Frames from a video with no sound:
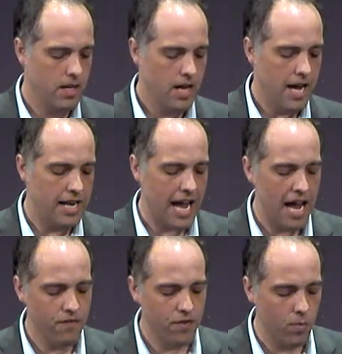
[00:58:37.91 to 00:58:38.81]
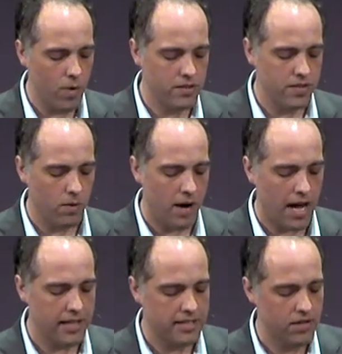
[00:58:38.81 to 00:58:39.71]
And every once in a while,
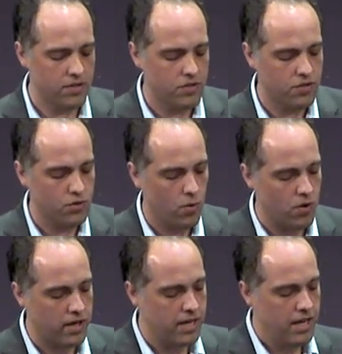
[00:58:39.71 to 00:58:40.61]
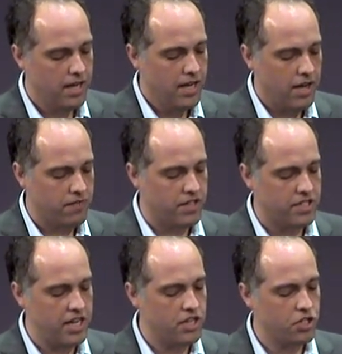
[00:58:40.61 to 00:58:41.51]
he tells the story of the
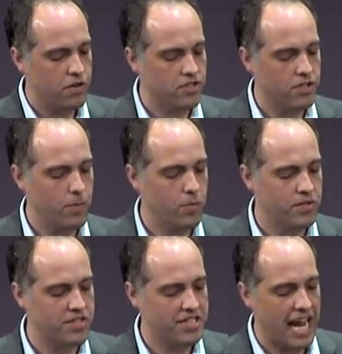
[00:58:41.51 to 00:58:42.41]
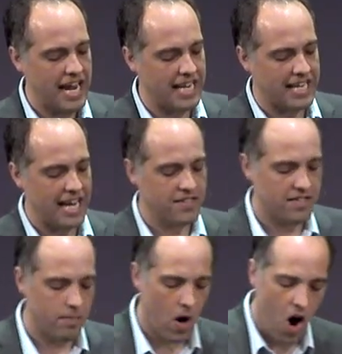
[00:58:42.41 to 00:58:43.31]
teacher, and someone will stand against
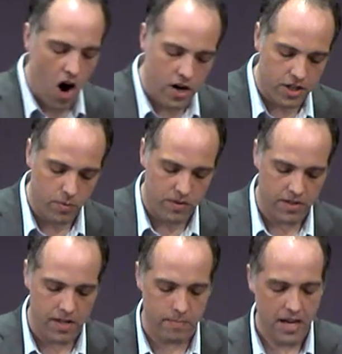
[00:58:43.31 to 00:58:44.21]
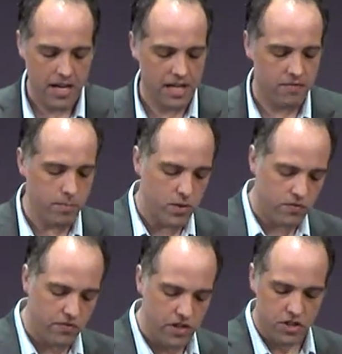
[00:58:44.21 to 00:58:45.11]
him, argue with him, give the most
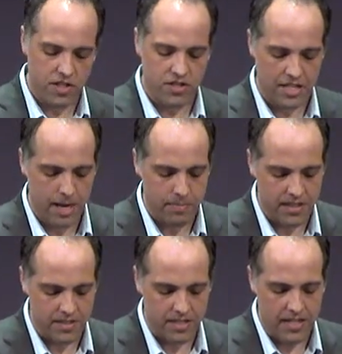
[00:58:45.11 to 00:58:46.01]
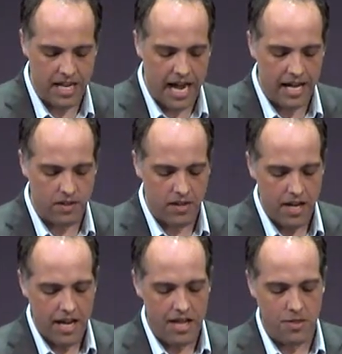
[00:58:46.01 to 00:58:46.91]
vicious skeptics denial,
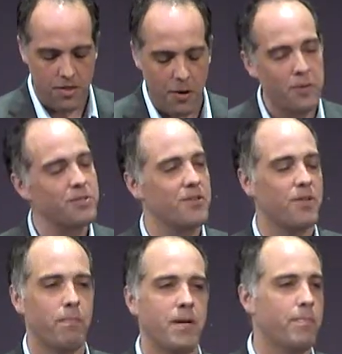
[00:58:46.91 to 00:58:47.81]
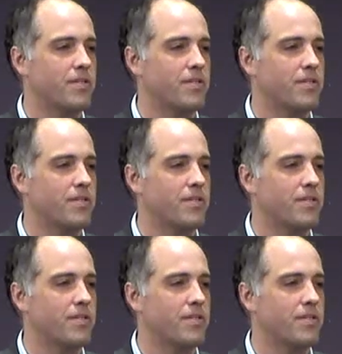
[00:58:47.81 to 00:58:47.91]
and those are the people